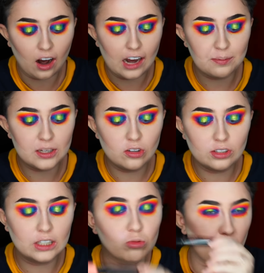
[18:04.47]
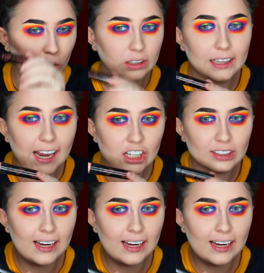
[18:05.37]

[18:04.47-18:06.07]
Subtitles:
I've been using roller lash